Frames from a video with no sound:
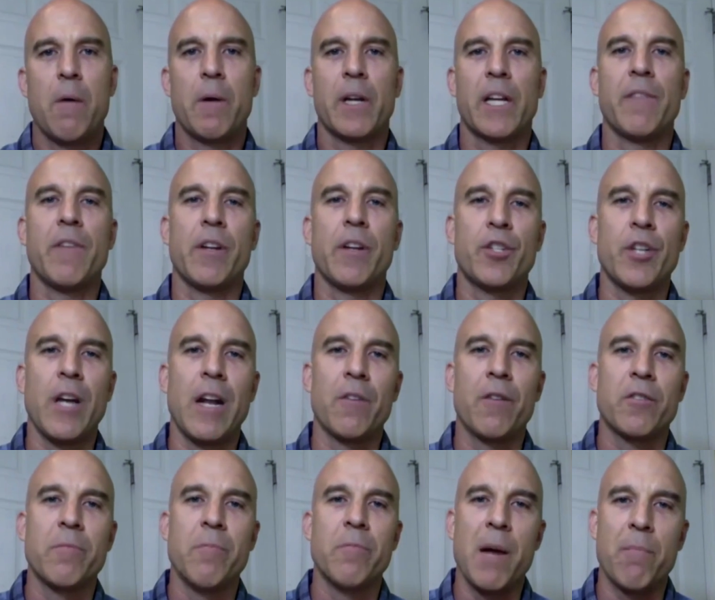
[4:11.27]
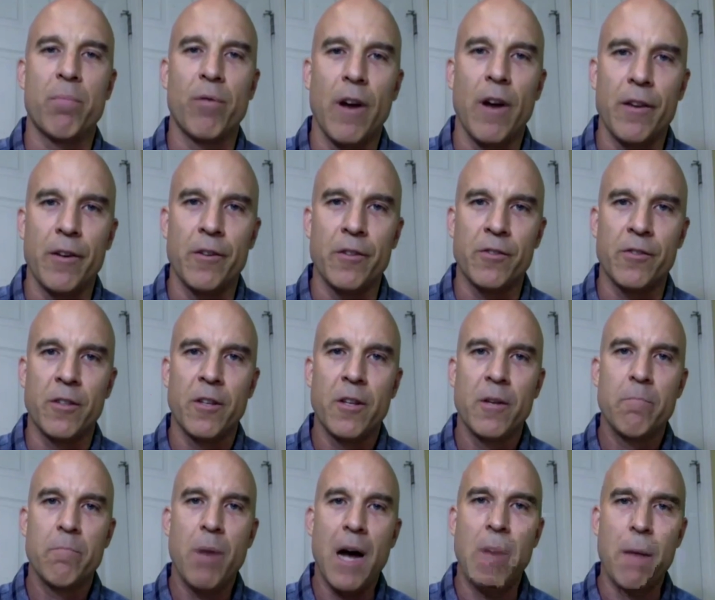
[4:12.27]
I want to give a shout out to my
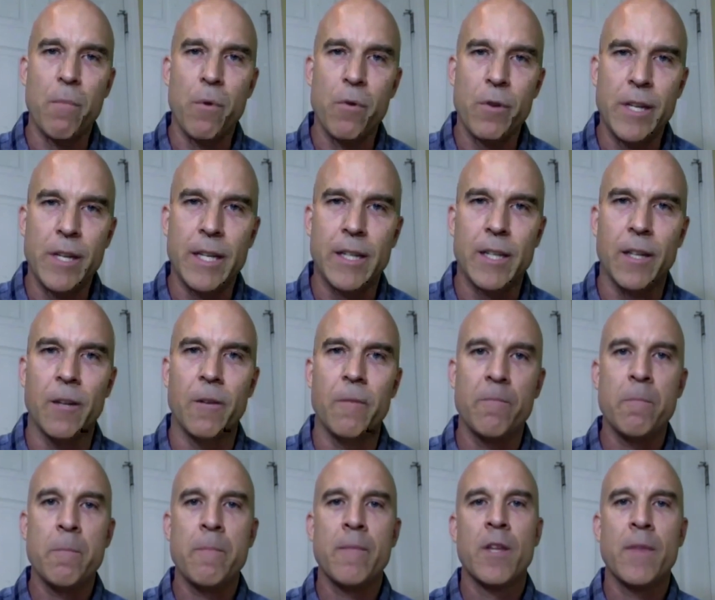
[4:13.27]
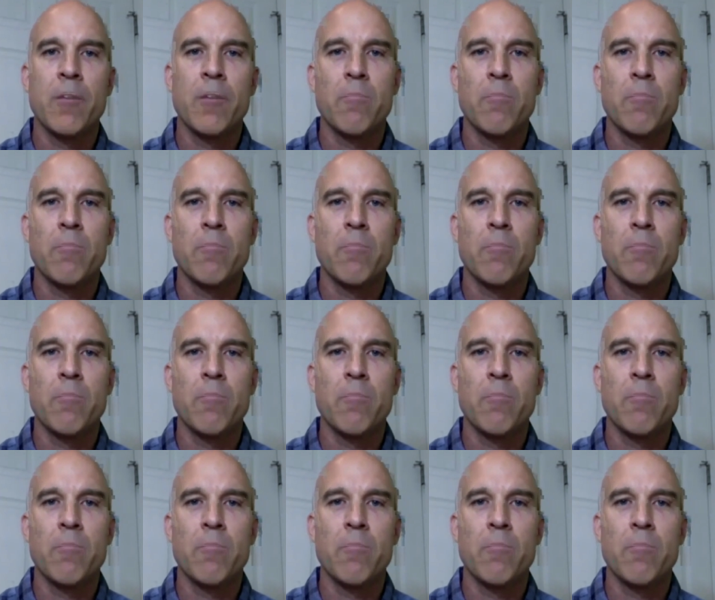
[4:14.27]
brothers, Bob Modica,